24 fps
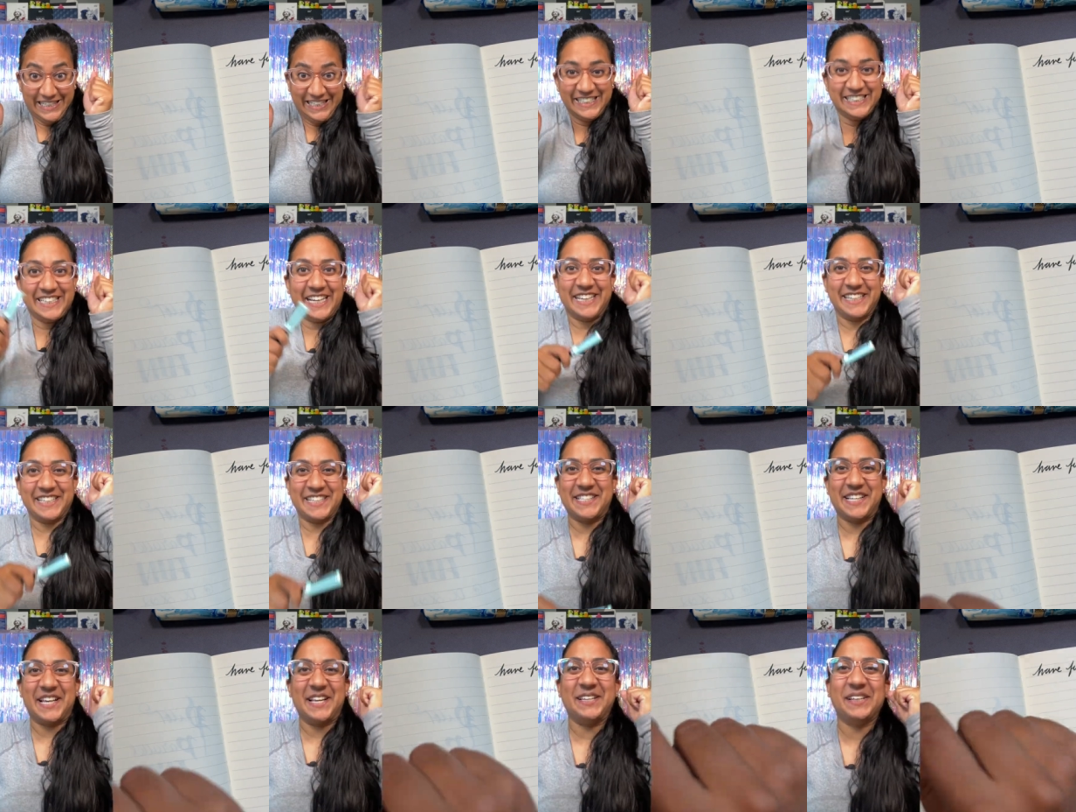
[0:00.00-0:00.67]
get
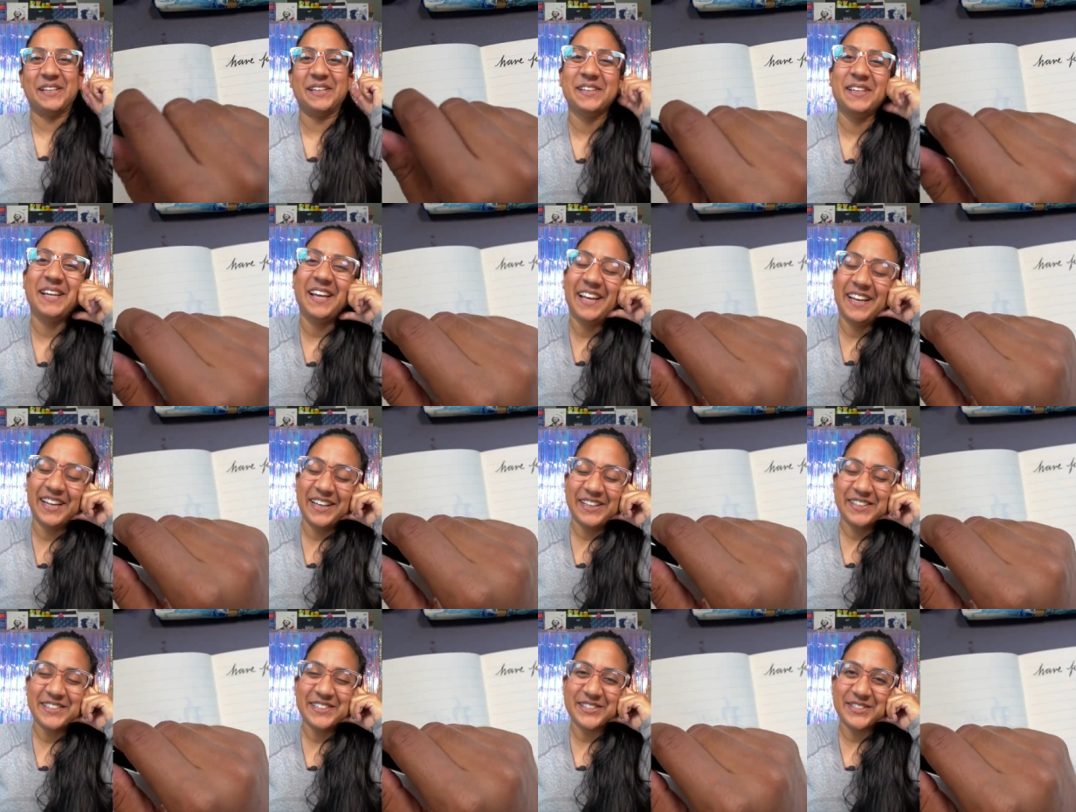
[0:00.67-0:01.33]
excited.
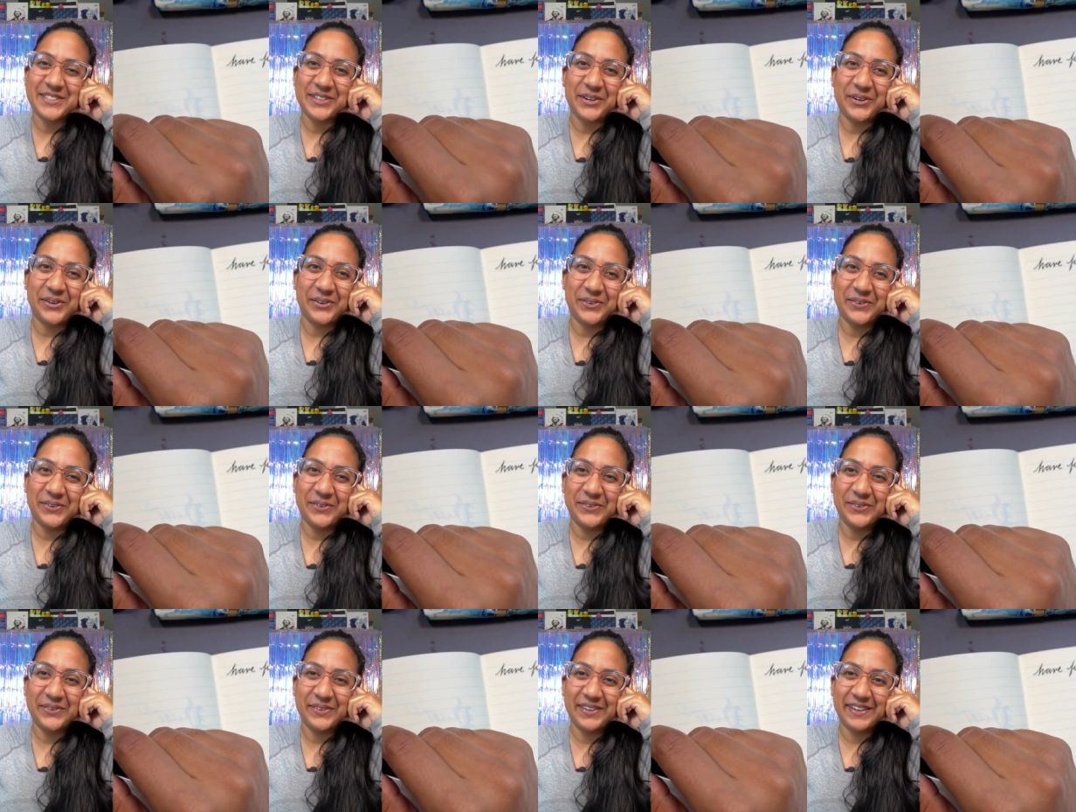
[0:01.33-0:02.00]

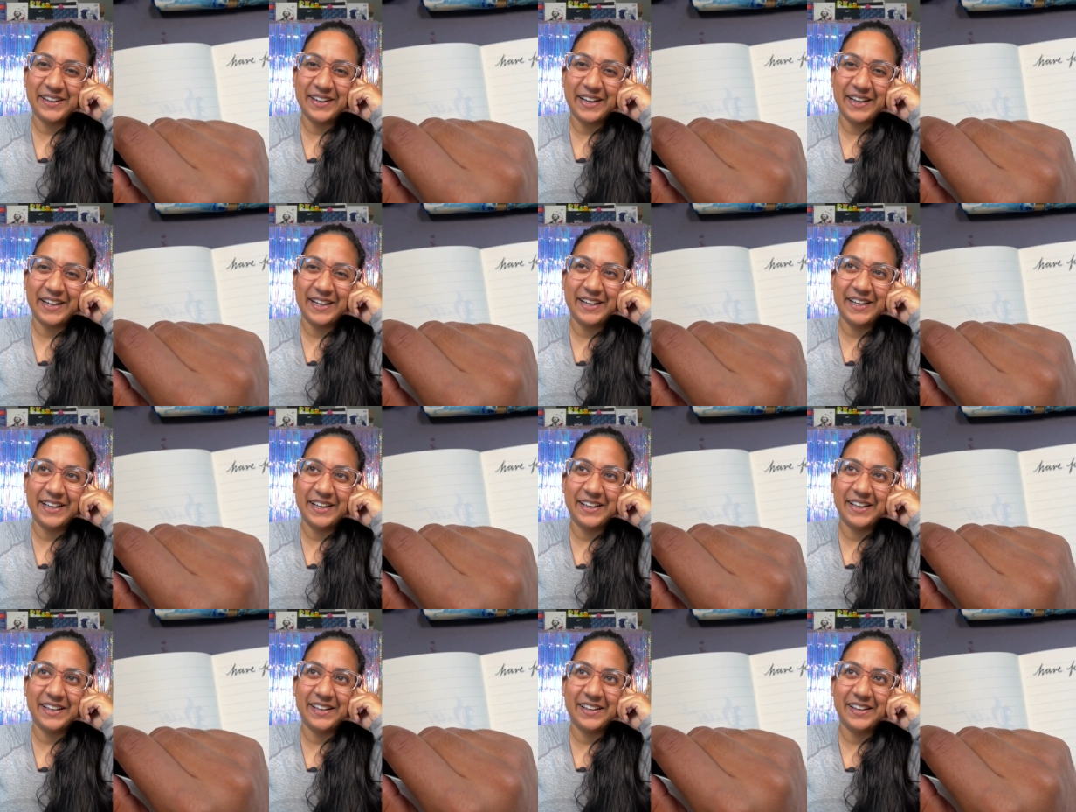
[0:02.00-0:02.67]
So
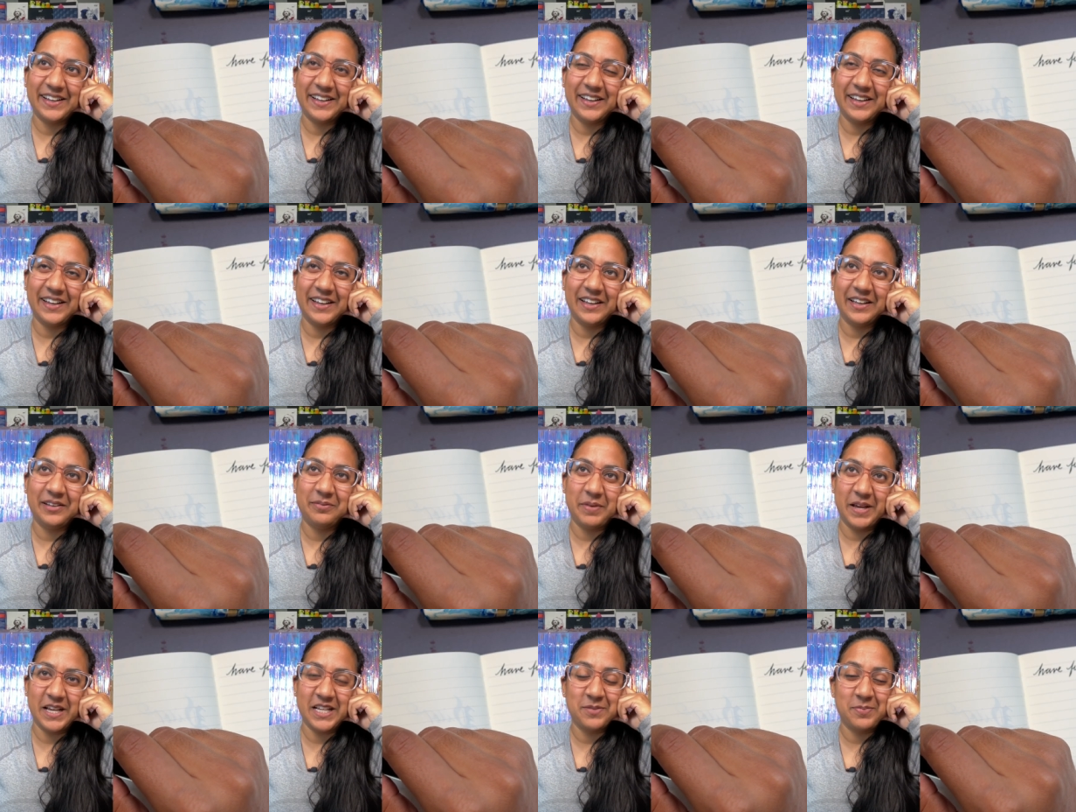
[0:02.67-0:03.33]

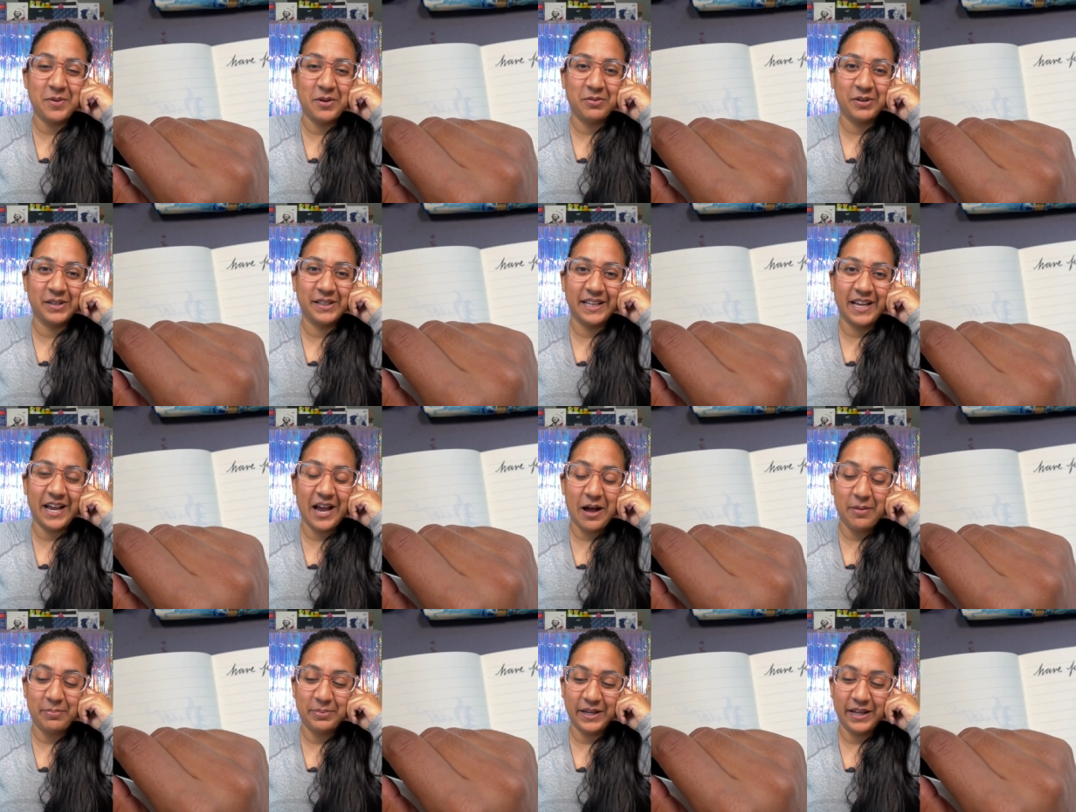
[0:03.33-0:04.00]
it makes me really
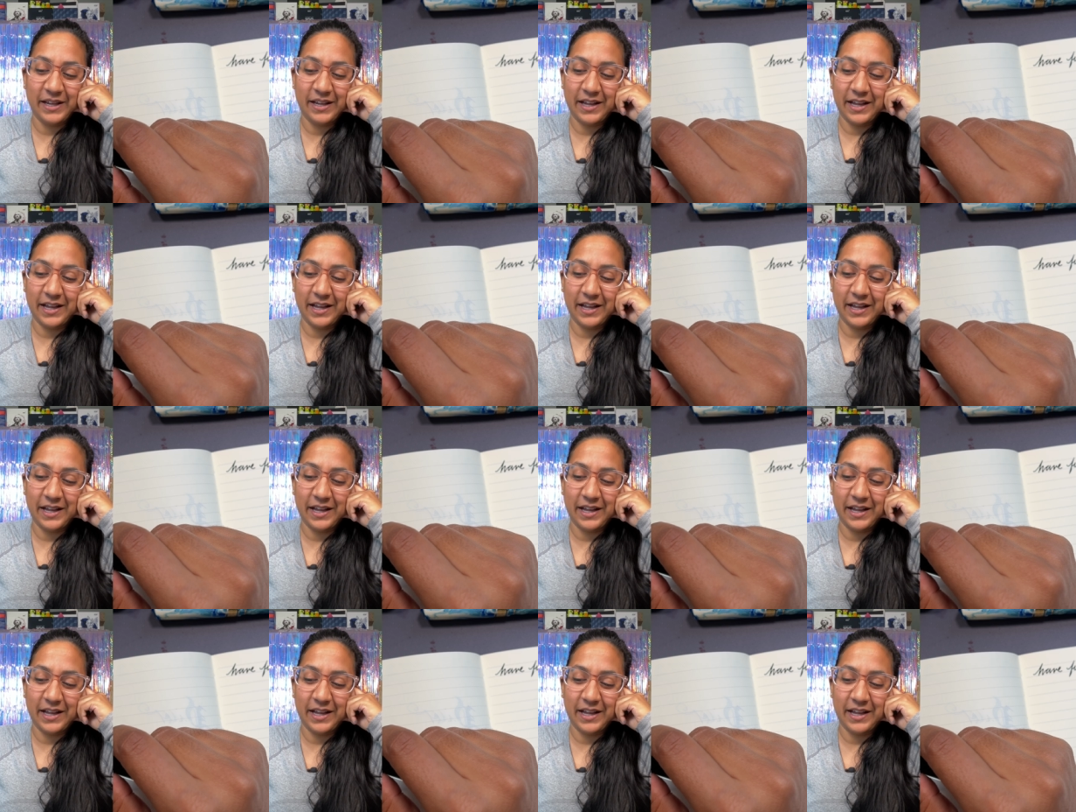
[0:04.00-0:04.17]
happy,